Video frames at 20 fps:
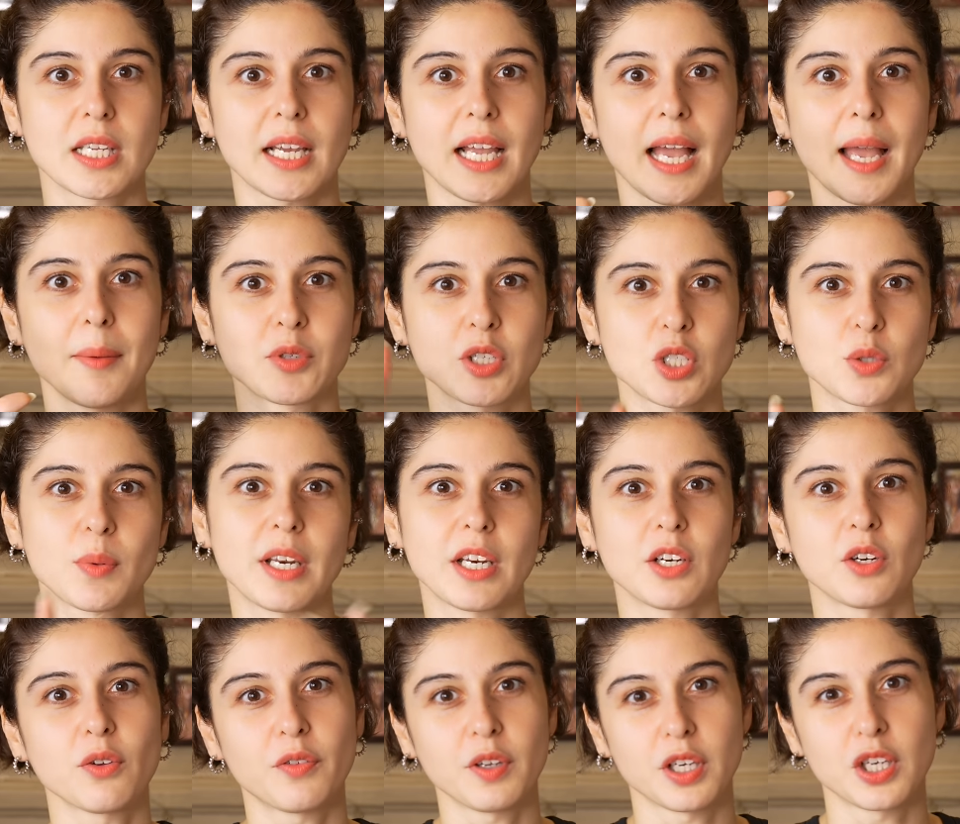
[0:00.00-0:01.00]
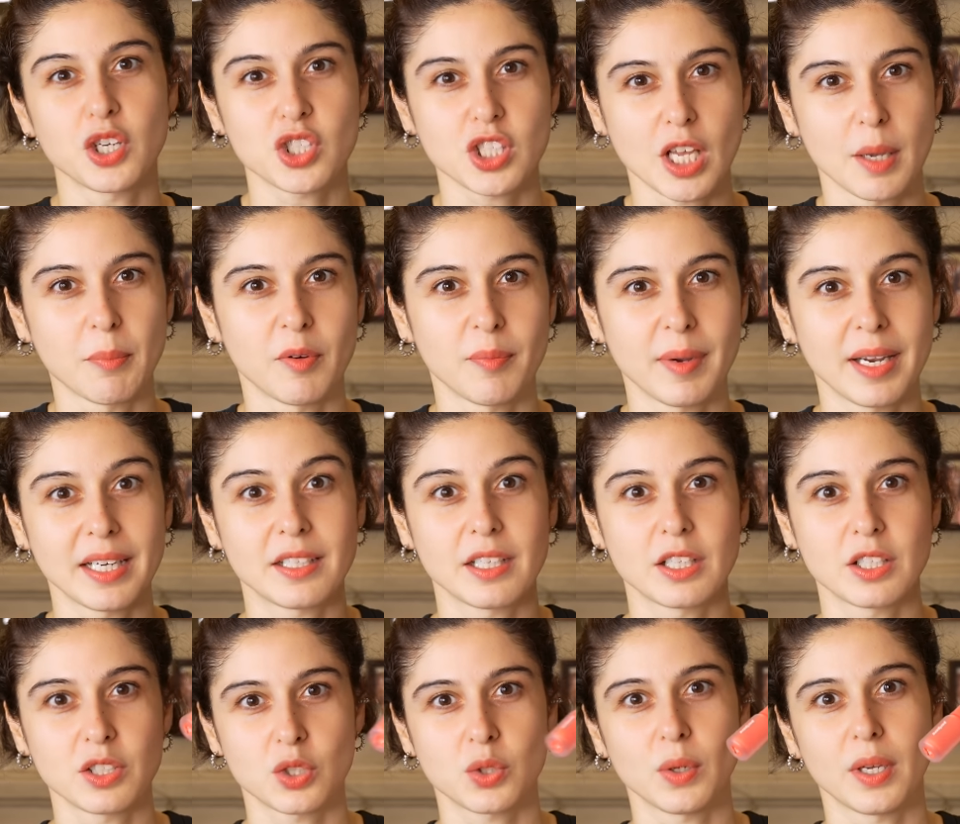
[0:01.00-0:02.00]
Like, I'm just waiting to finish some of my
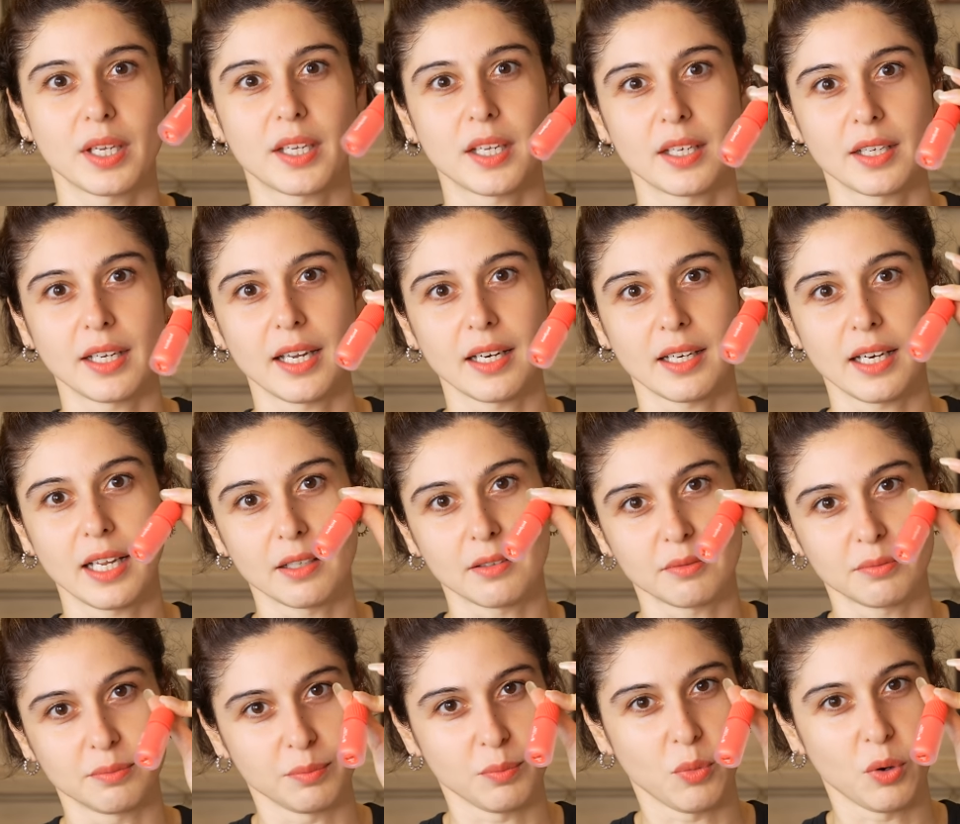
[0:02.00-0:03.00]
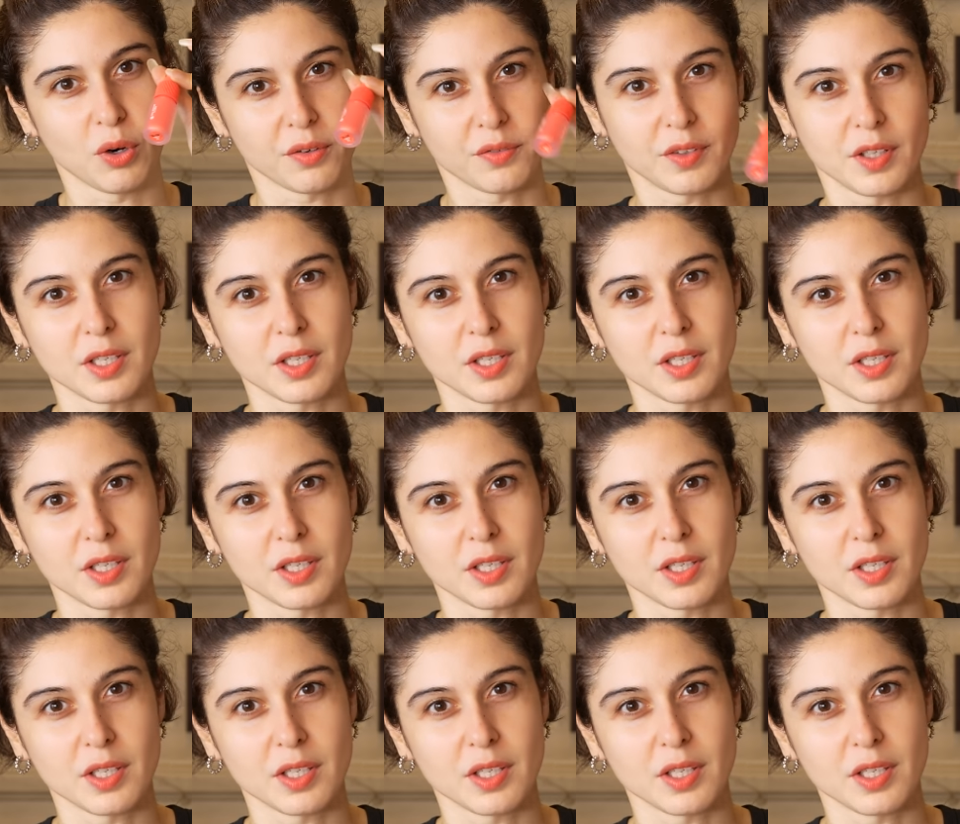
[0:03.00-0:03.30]
tints so I can get like more of